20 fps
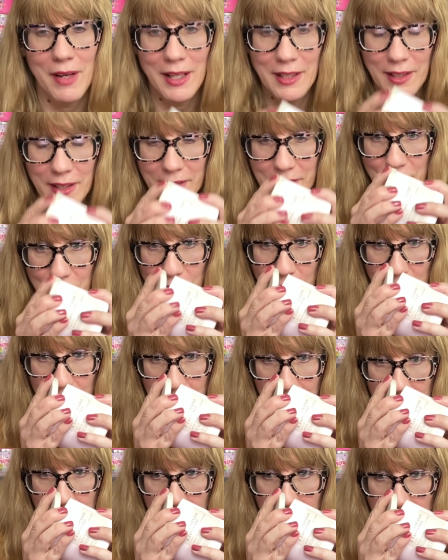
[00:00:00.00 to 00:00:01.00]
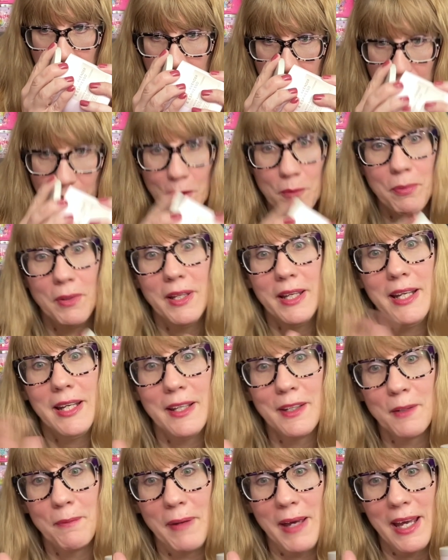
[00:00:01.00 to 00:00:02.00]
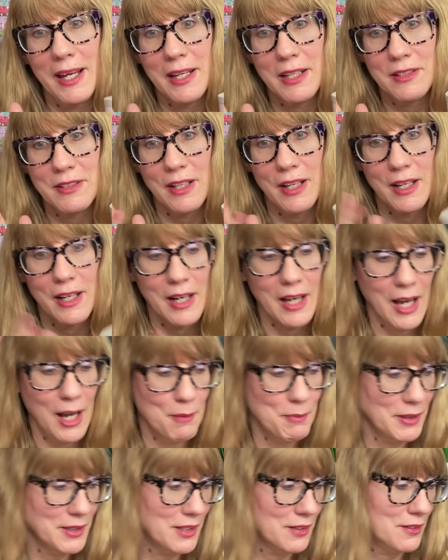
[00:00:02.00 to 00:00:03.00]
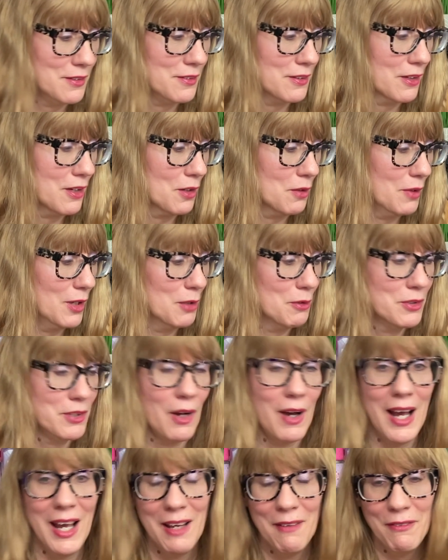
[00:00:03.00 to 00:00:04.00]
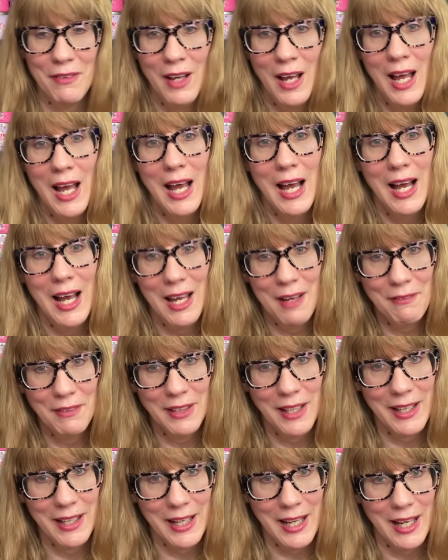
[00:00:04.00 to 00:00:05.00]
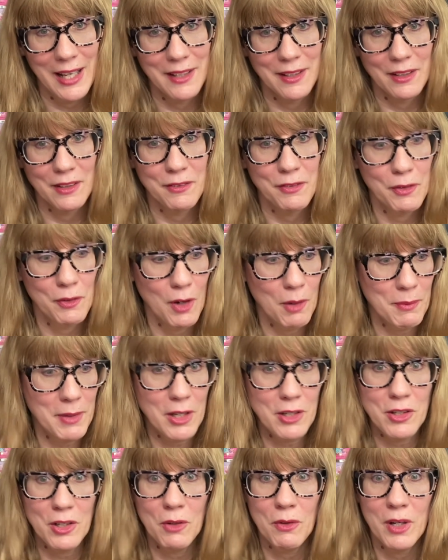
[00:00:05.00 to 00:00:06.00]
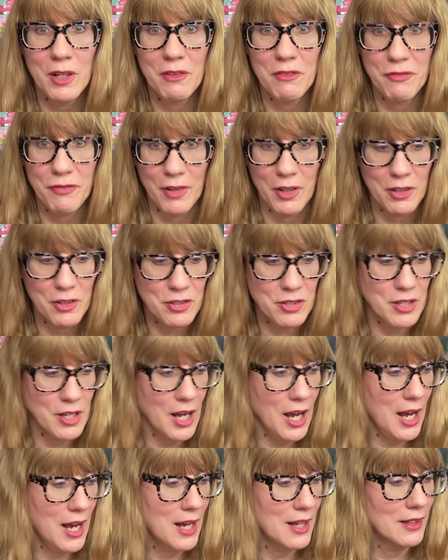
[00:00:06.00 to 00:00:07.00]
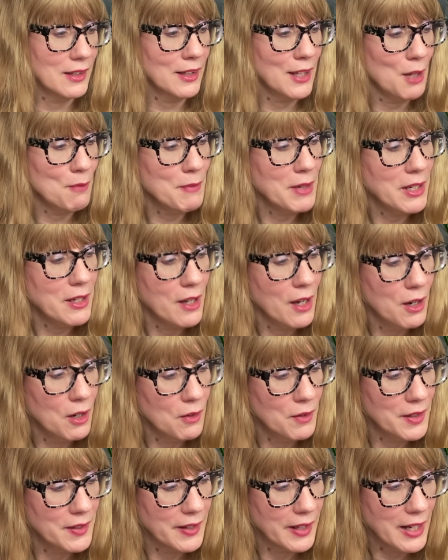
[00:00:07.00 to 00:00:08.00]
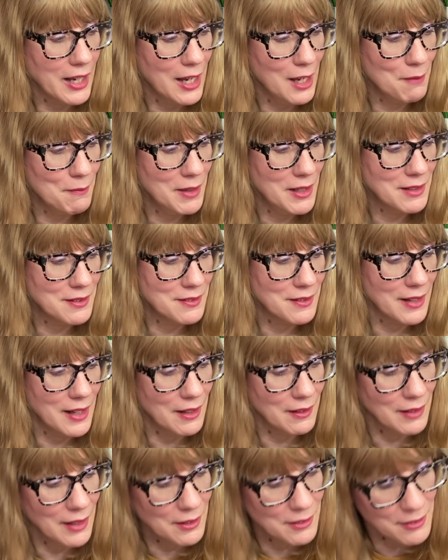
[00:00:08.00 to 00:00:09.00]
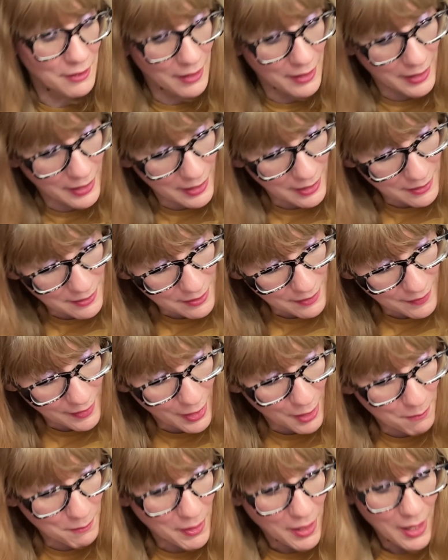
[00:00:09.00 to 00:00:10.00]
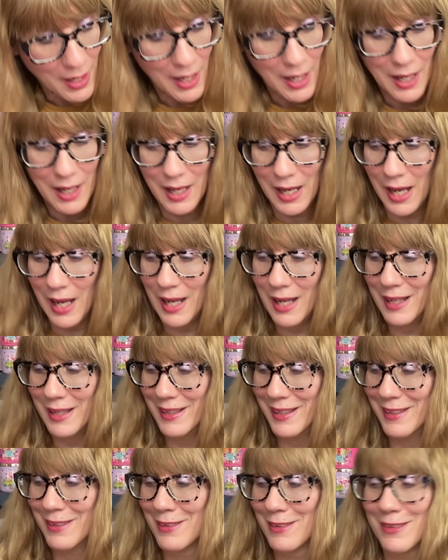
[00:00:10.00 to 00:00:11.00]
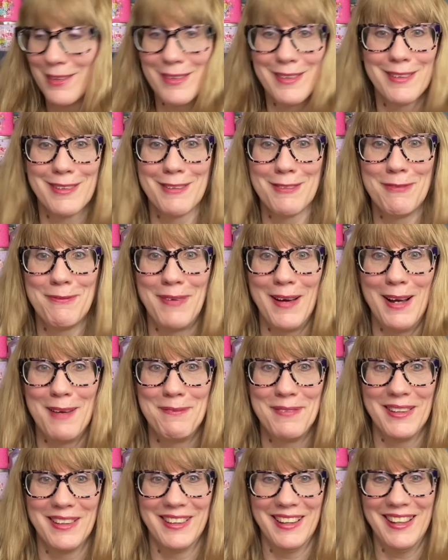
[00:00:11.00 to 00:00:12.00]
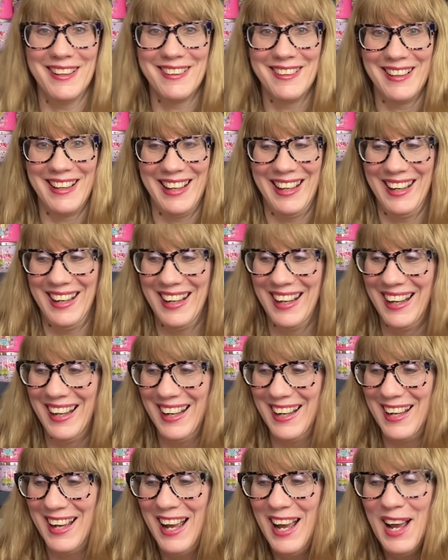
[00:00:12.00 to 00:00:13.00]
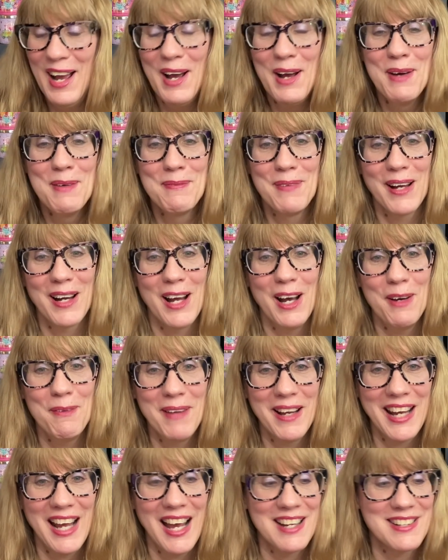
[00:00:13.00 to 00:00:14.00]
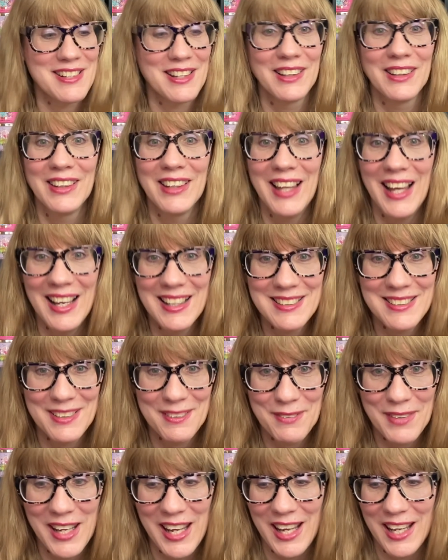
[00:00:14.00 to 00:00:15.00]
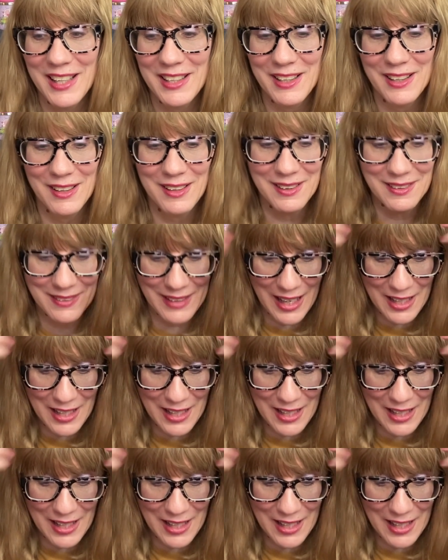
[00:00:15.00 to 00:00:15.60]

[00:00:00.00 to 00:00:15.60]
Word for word: I like this one. A little plain on the packaging, uh, but this is a good one. So I have I have a lot of candles. If you want me to do one first, uh, let me know in the comments, and I'll, I'll try to get to them uh, in order of popularity. but oh my gosh, lots of candles.